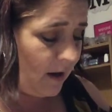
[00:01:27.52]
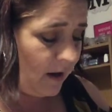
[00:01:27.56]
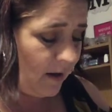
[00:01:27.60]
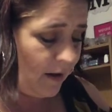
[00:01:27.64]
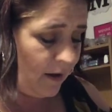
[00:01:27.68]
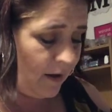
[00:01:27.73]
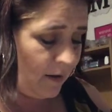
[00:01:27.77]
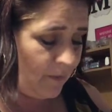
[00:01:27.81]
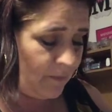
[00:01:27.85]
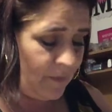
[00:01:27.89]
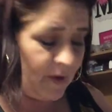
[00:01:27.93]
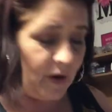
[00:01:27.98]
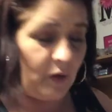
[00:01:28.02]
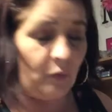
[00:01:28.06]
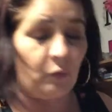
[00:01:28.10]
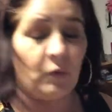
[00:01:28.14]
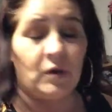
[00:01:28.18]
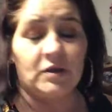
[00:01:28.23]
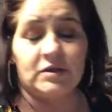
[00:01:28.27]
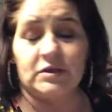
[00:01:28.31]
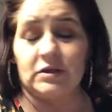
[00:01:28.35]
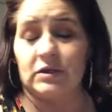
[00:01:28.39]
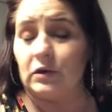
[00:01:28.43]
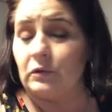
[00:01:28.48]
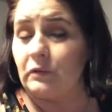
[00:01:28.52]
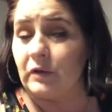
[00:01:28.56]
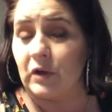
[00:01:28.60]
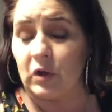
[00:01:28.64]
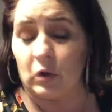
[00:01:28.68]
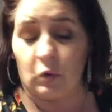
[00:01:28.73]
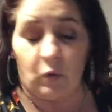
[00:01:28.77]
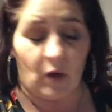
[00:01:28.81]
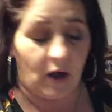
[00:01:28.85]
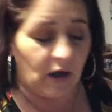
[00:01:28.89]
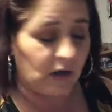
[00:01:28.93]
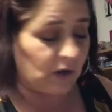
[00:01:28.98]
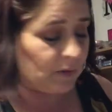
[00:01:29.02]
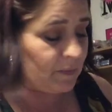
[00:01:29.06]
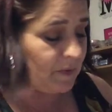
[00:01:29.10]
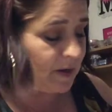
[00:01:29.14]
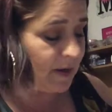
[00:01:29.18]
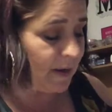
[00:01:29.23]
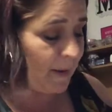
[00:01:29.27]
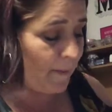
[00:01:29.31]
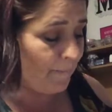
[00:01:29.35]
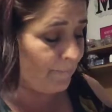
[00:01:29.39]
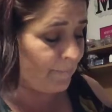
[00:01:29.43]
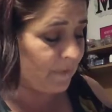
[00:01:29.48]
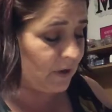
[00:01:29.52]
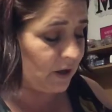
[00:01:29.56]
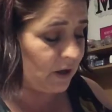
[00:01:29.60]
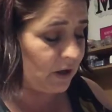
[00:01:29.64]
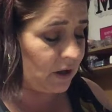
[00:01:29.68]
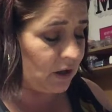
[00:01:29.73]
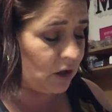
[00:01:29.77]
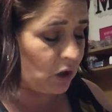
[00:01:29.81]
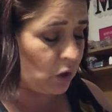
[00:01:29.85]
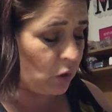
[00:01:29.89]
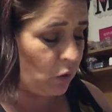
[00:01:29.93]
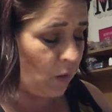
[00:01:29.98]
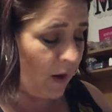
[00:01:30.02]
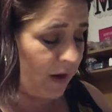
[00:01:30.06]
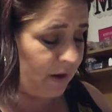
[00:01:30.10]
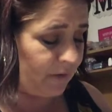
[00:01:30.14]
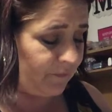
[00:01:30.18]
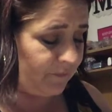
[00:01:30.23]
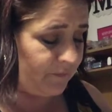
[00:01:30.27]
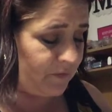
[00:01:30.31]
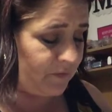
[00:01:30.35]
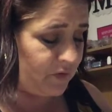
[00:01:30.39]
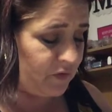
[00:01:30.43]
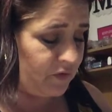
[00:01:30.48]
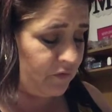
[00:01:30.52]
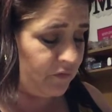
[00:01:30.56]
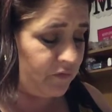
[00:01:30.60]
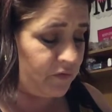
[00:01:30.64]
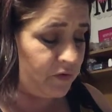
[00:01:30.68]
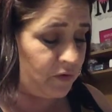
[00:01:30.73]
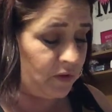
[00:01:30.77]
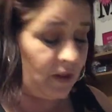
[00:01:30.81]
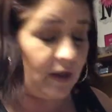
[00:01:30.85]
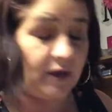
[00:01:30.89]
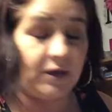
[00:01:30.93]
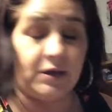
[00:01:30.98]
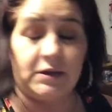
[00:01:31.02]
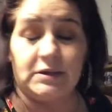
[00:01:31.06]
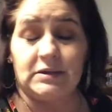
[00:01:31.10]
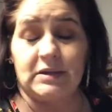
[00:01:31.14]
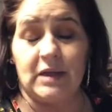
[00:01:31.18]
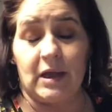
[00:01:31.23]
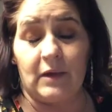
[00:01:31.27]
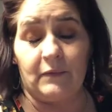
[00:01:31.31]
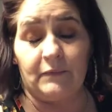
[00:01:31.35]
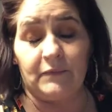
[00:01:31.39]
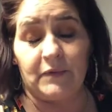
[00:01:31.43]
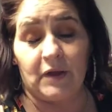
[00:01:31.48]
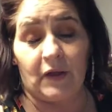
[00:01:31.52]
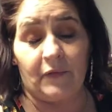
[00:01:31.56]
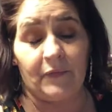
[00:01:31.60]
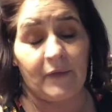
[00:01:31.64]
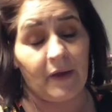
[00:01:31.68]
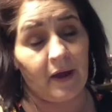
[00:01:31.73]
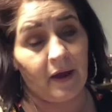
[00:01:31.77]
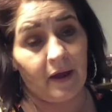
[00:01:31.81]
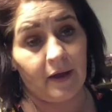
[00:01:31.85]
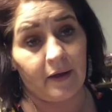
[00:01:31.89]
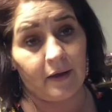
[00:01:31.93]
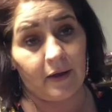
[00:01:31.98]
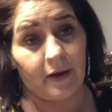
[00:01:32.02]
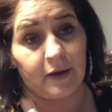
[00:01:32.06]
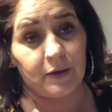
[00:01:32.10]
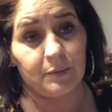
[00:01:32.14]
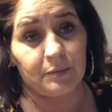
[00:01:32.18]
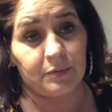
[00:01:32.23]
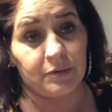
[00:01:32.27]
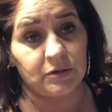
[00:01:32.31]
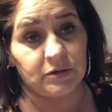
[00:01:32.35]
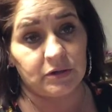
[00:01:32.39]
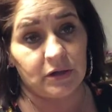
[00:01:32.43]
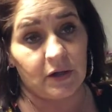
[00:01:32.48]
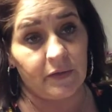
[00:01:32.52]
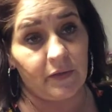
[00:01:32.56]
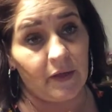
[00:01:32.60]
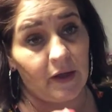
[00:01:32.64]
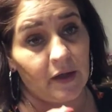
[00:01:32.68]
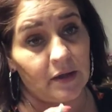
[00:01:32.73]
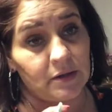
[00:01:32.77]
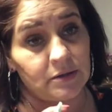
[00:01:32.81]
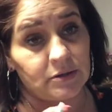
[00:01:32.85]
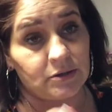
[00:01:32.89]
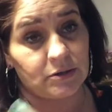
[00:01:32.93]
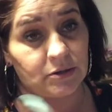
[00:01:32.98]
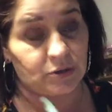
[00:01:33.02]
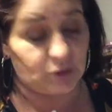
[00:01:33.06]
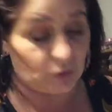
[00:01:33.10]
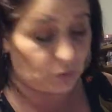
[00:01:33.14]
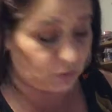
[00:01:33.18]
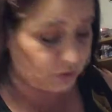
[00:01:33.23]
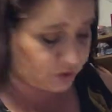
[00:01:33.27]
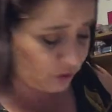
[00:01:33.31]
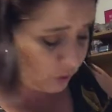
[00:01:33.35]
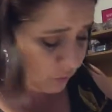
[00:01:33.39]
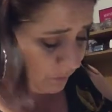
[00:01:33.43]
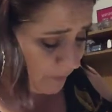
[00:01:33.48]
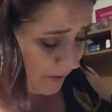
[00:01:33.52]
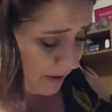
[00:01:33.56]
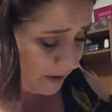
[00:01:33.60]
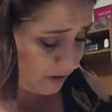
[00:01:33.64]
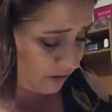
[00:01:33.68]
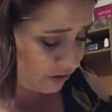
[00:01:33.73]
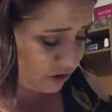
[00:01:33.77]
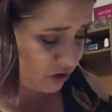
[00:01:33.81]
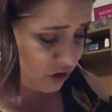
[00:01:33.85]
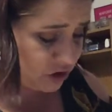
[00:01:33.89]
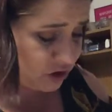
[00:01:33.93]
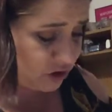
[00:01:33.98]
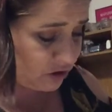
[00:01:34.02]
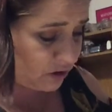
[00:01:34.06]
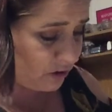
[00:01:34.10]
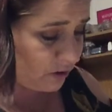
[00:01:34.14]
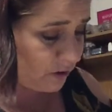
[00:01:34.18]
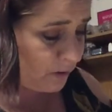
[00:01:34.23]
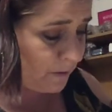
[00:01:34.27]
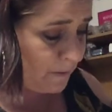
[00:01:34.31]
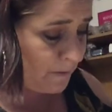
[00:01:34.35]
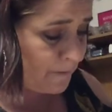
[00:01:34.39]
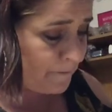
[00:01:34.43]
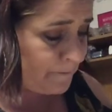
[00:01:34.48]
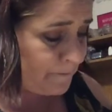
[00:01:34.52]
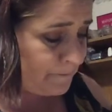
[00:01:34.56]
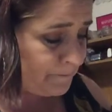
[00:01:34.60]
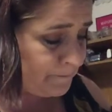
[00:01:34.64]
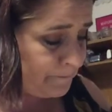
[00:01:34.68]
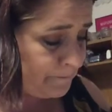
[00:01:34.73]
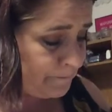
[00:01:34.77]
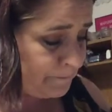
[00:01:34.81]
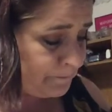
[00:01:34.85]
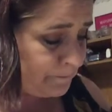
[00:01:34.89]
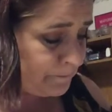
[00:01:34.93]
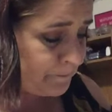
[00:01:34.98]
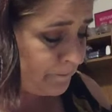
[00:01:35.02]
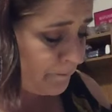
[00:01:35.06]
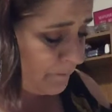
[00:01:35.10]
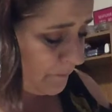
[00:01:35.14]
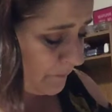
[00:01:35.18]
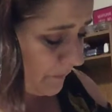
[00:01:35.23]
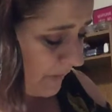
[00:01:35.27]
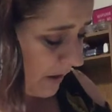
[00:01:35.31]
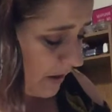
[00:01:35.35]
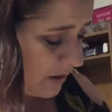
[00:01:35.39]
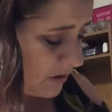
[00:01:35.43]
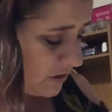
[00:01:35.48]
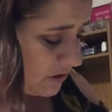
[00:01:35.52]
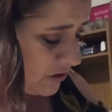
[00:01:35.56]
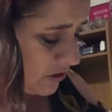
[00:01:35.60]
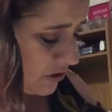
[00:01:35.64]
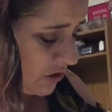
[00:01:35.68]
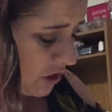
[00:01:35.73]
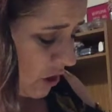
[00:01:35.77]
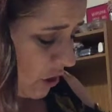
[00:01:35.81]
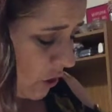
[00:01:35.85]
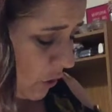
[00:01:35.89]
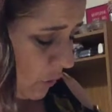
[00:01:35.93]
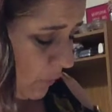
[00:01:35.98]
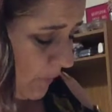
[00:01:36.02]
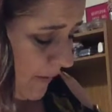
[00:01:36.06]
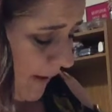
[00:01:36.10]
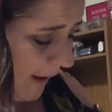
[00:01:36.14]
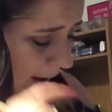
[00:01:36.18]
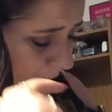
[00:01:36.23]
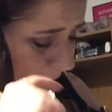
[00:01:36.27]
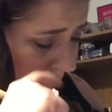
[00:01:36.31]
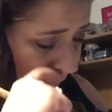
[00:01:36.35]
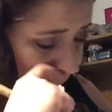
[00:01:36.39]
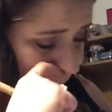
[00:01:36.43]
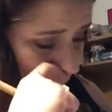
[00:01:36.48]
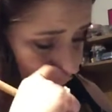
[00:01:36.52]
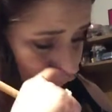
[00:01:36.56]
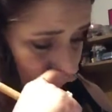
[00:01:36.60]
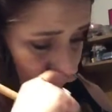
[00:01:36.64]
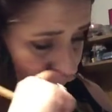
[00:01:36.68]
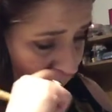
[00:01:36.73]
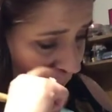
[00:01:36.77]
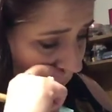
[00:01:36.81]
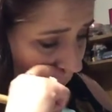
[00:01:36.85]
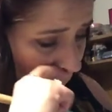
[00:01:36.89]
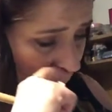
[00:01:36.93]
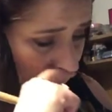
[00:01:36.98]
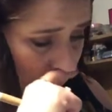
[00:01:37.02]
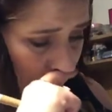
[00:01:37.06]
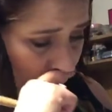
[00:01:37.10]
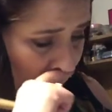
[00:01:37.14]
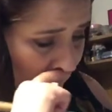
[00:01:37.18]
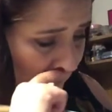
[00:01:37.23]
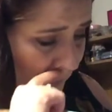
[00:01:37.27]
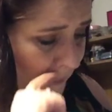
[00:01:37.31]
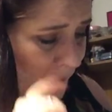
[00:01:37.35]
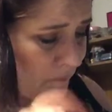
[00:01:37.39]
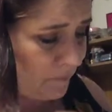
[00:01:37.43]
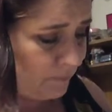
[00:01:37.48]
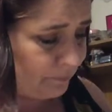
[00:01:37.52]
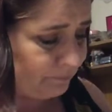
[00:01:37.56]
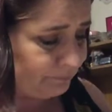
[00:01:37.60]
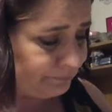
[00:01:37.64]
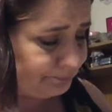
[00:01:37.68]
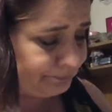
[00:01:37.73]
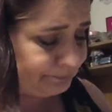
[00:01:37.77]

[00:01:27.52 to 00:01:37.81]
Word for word: Um, it wasn't a requirement, but quite a few of you ladies have done that, and I appreciate that so, so much. So we have um,